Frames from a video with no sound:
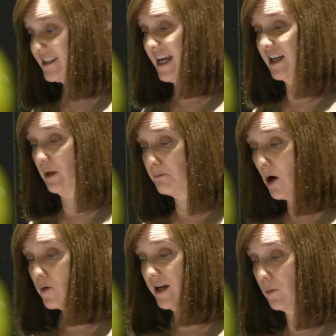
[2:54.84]
had taken a
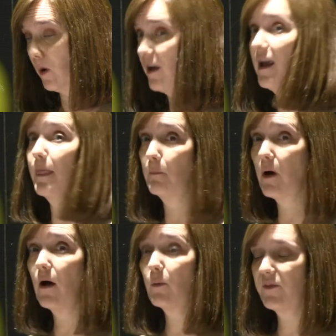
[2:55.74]
poke at one and the
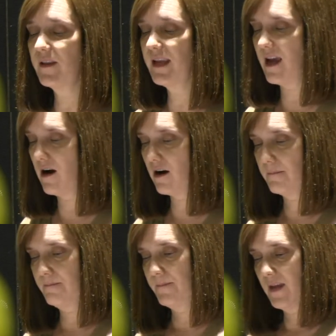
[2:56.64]
ball was in the air.
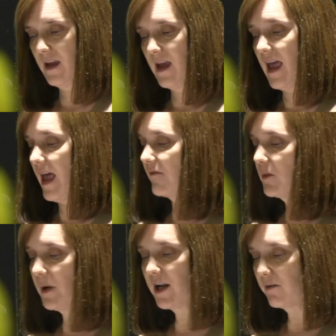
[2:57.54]

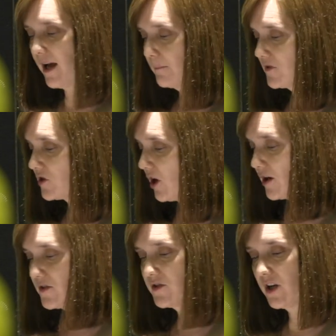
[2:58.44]
Everybody around Mr.
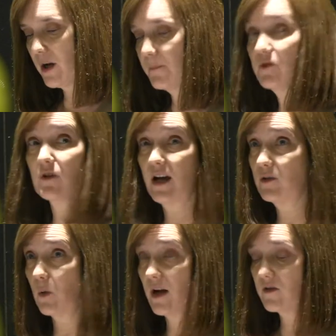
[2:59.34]
Hart stood up and
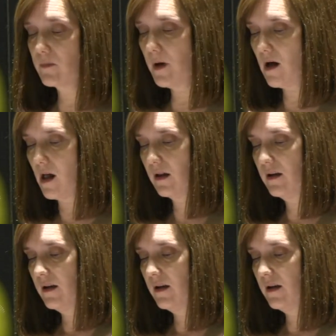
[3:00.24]
tried to watch the ball.